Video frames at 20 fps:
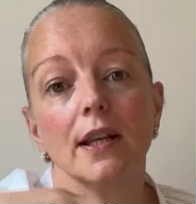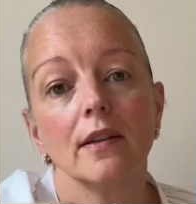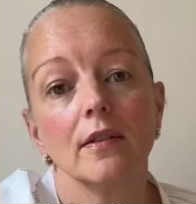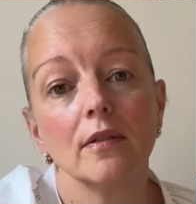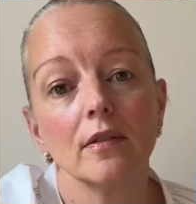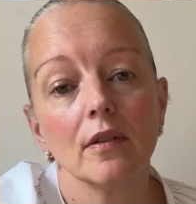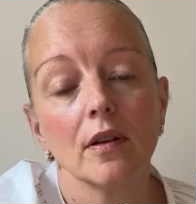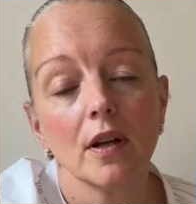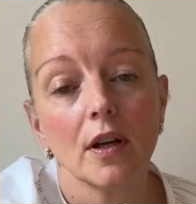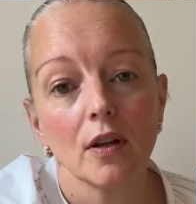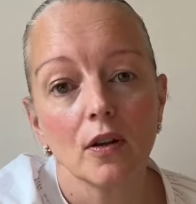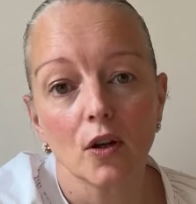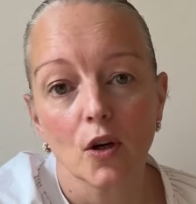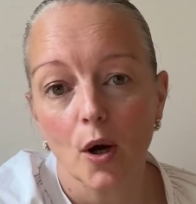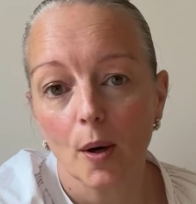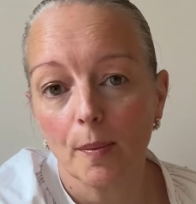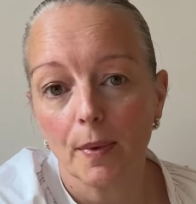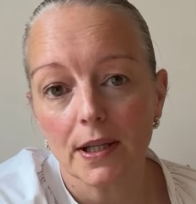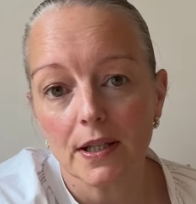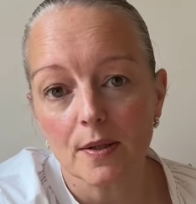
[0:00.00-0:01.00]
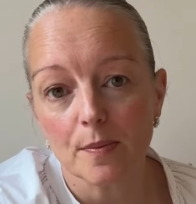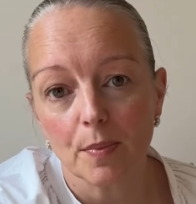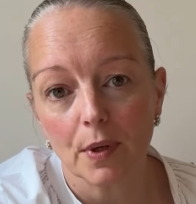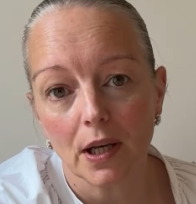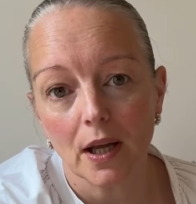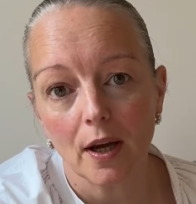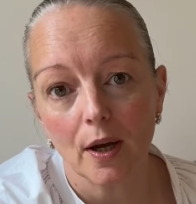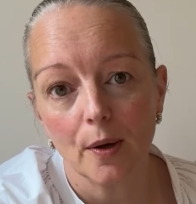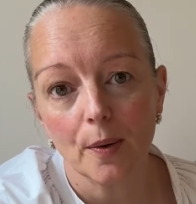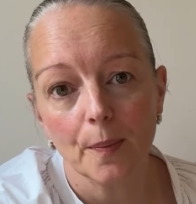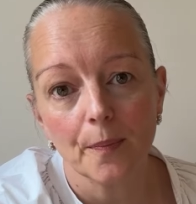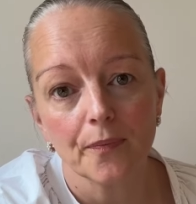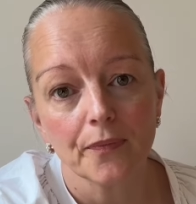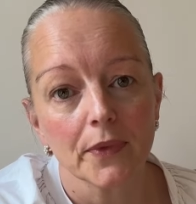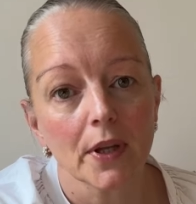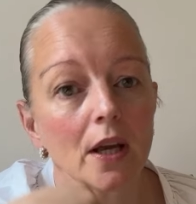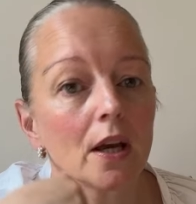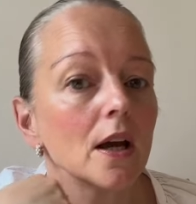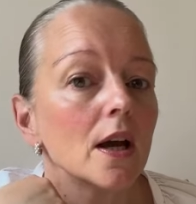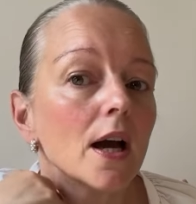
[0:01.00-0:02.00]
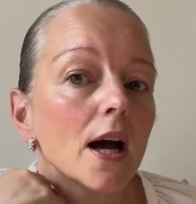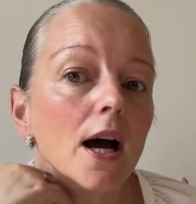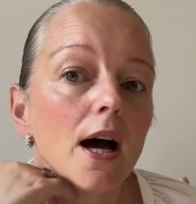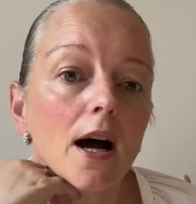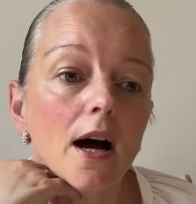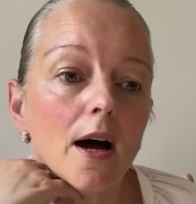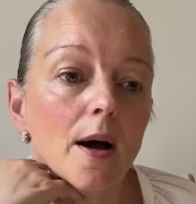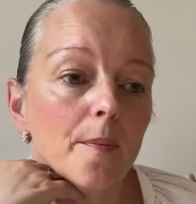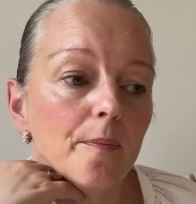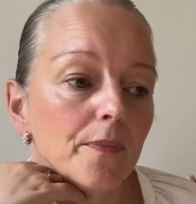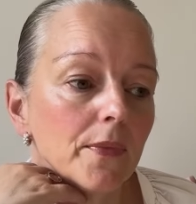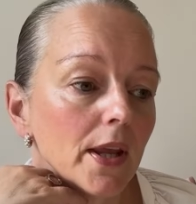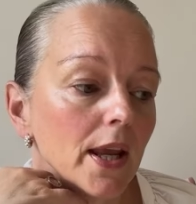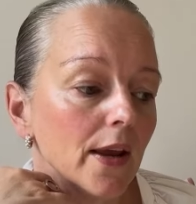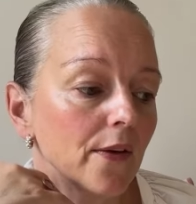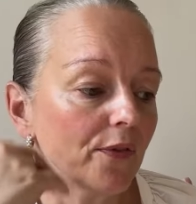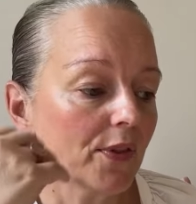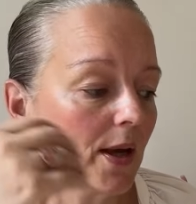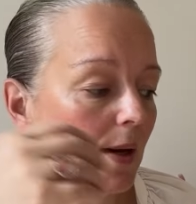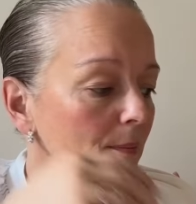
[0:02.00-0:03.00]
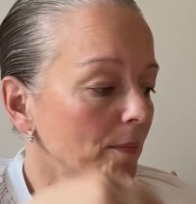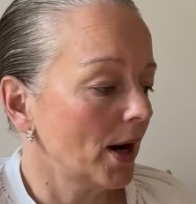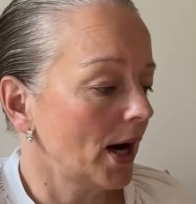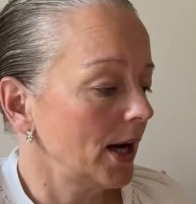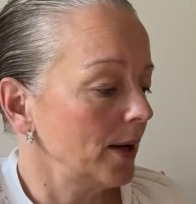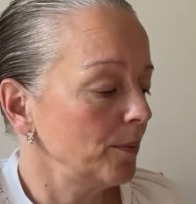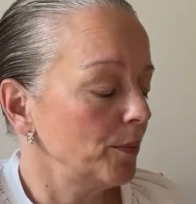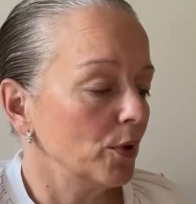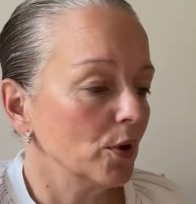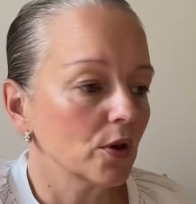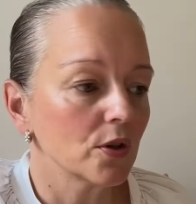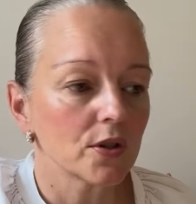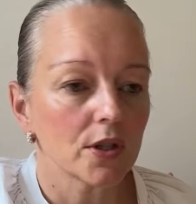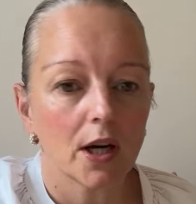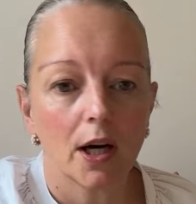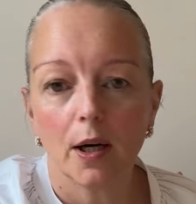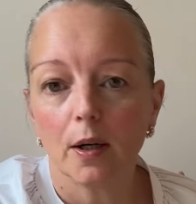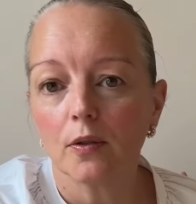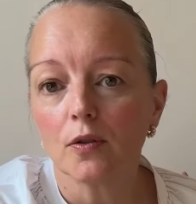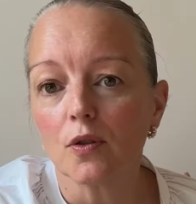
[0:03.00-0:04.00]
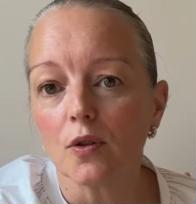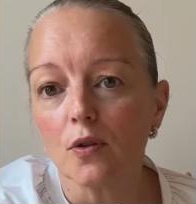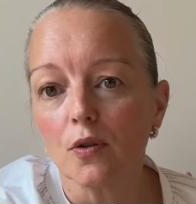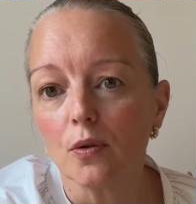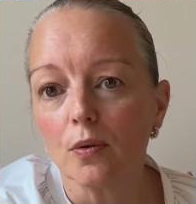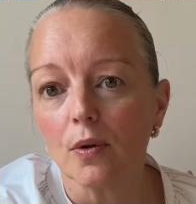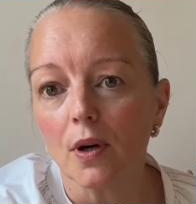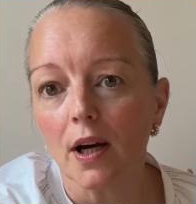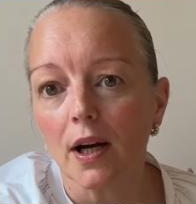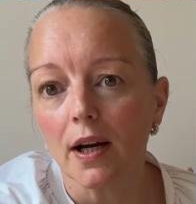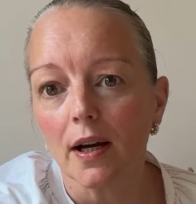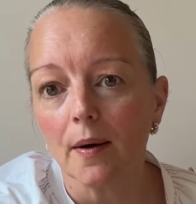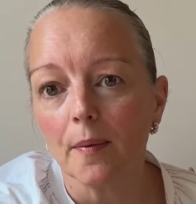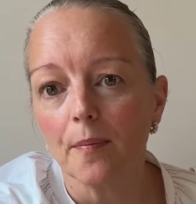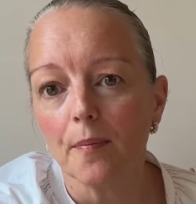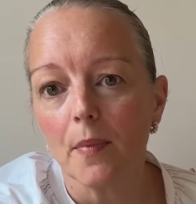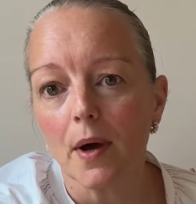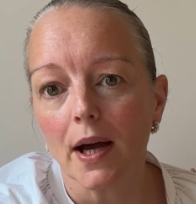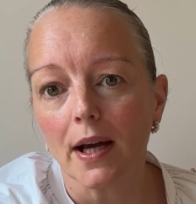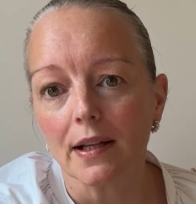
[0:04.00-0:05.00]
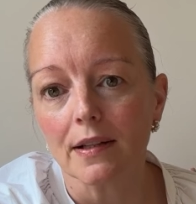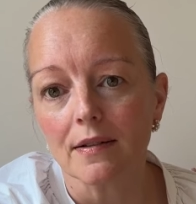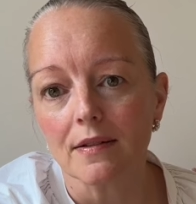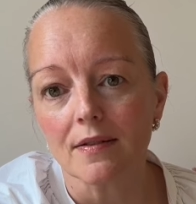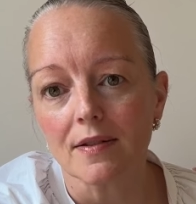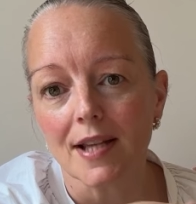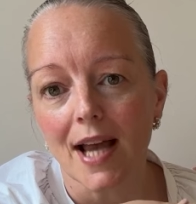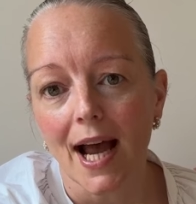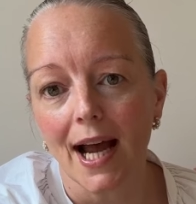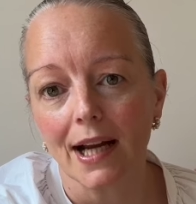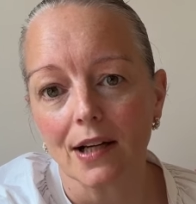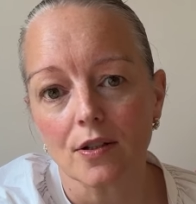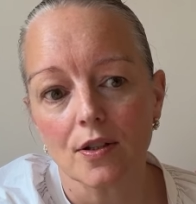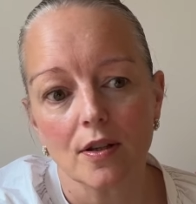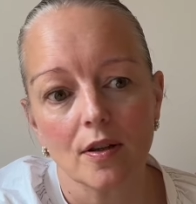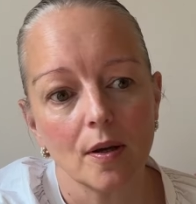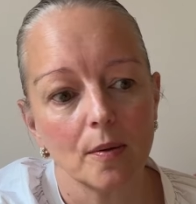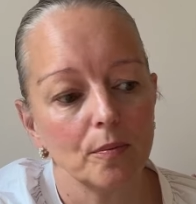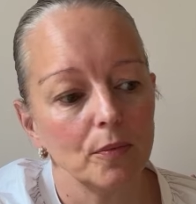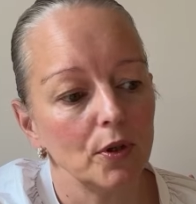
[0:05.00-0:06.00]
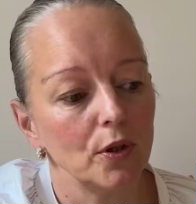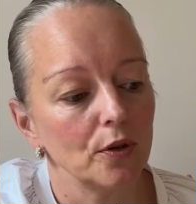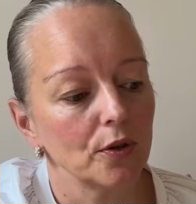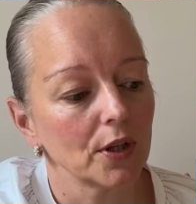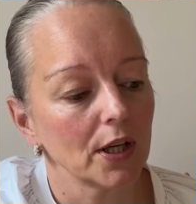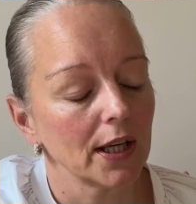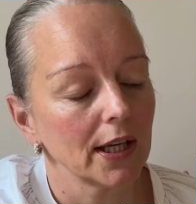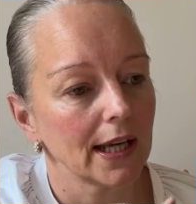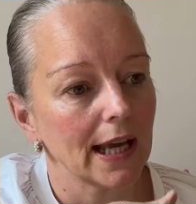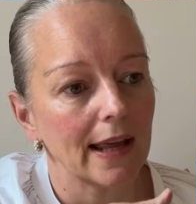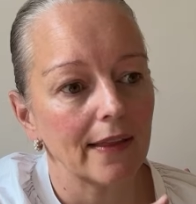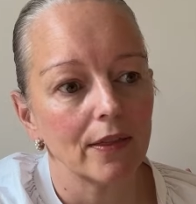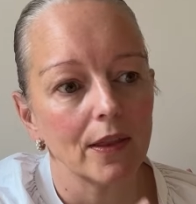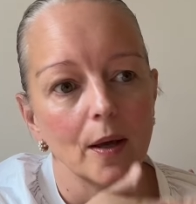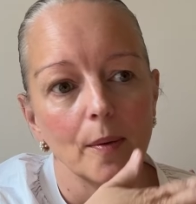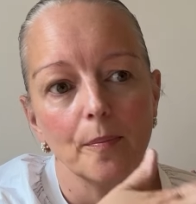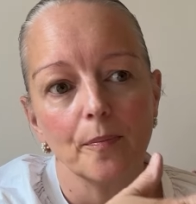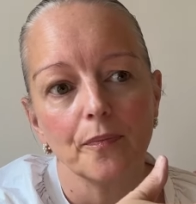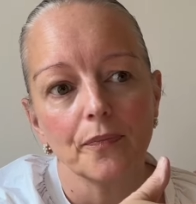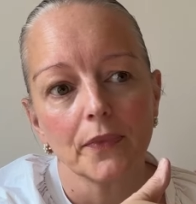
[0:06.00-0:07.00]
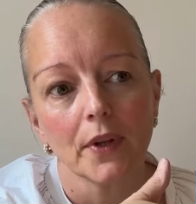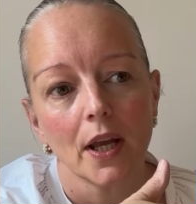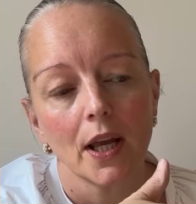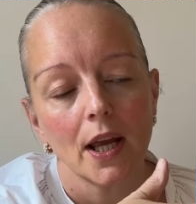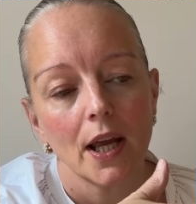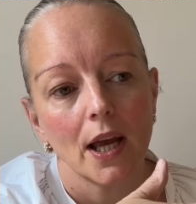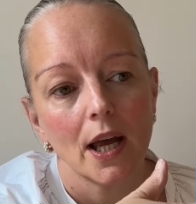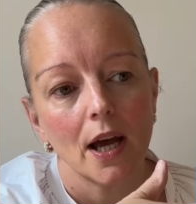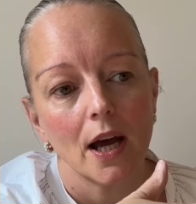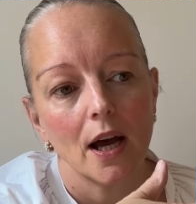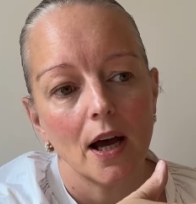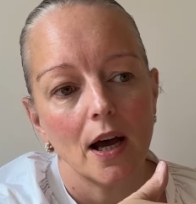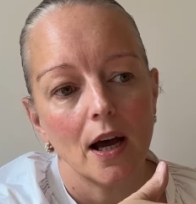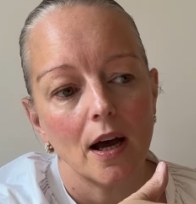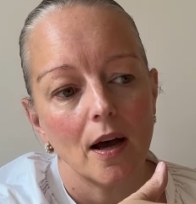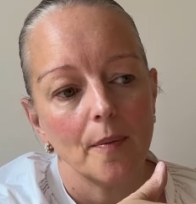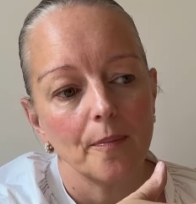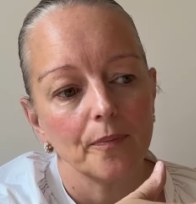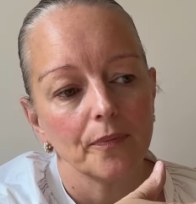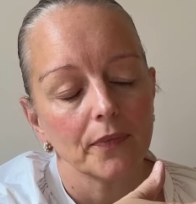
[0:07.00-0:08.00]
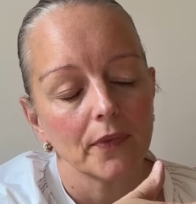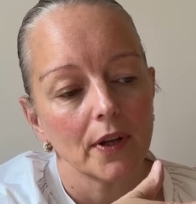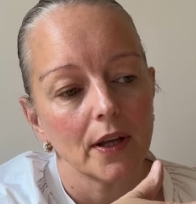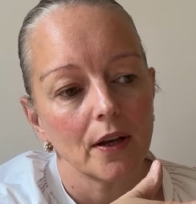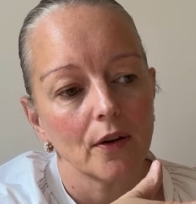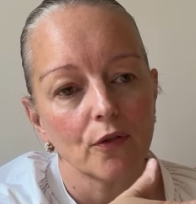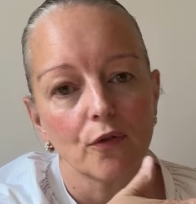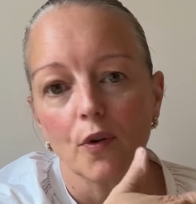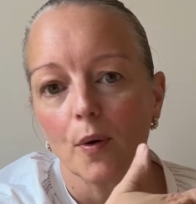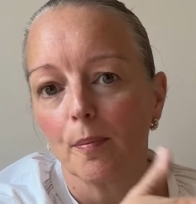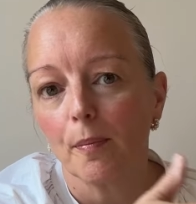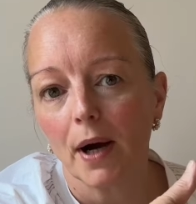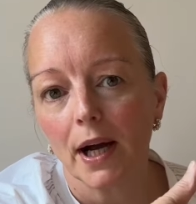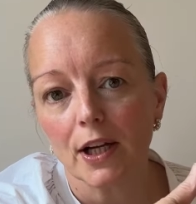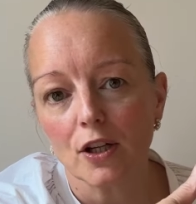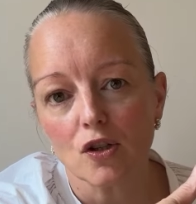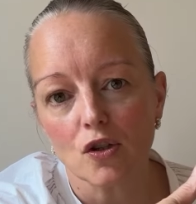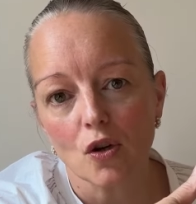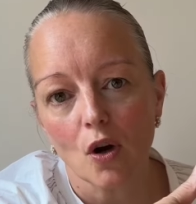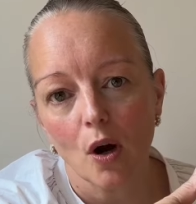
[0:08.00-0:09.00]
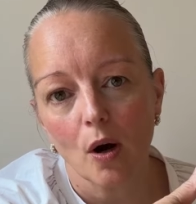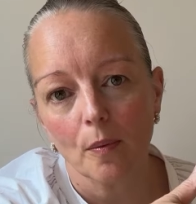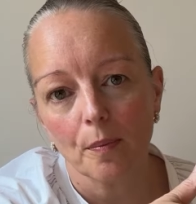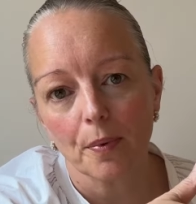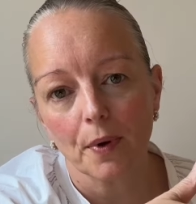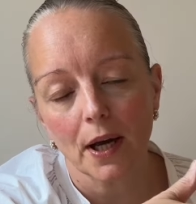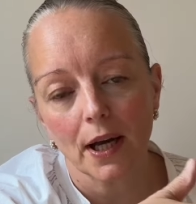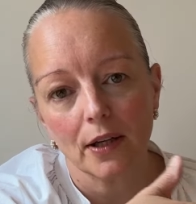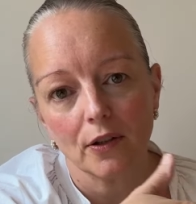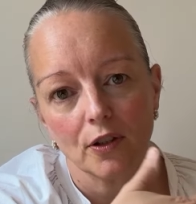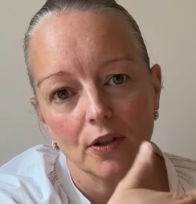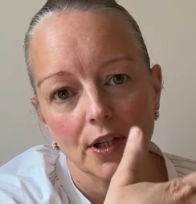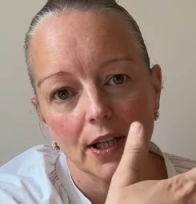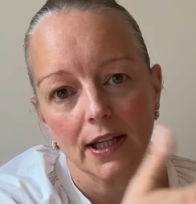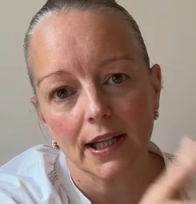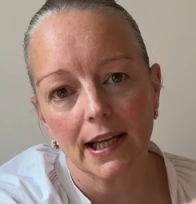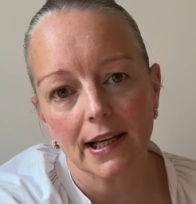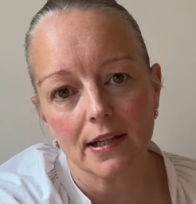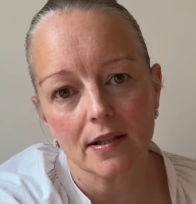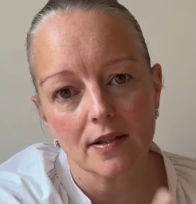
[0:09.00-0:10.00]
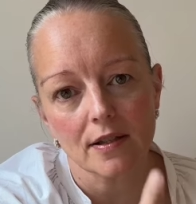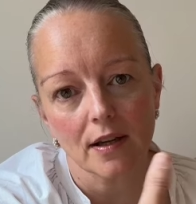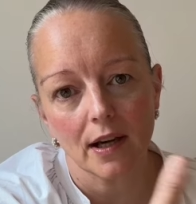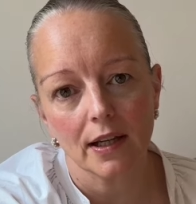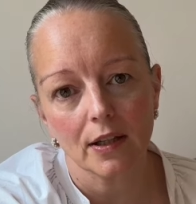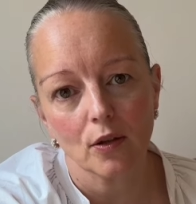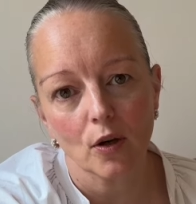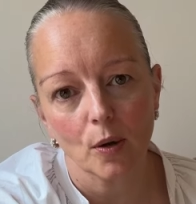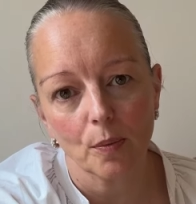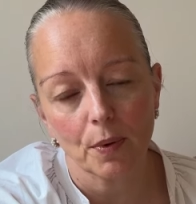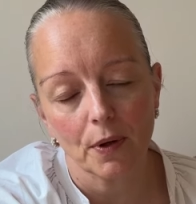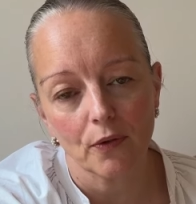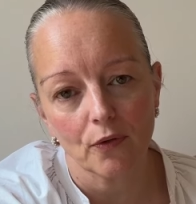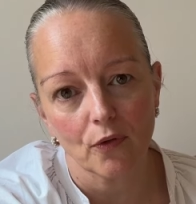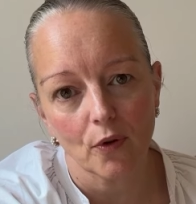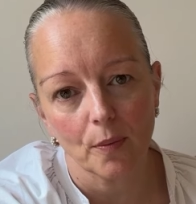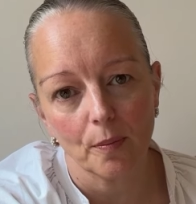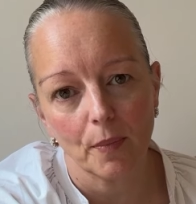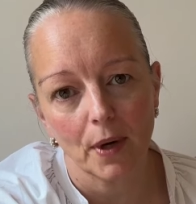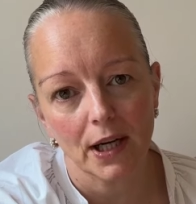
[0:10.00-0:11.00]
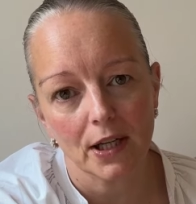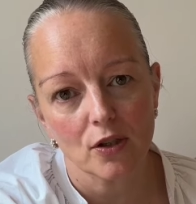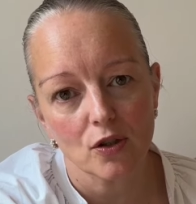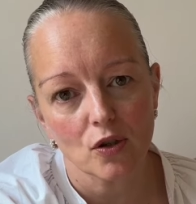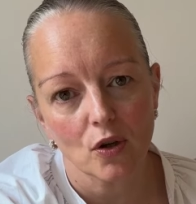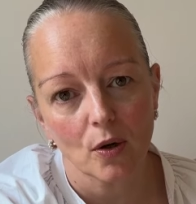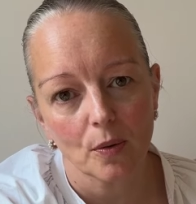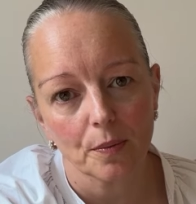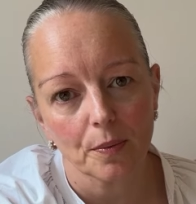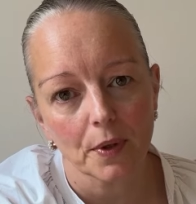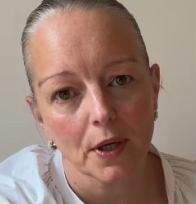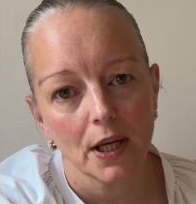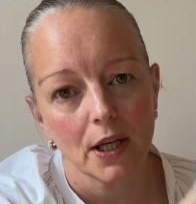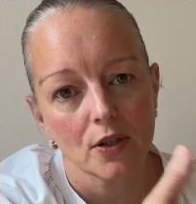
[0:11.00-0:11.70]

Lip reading: in the comments below. If they're my books, I'll do a tag to them. You can get them from my shop and you can get a signed copy from my shop.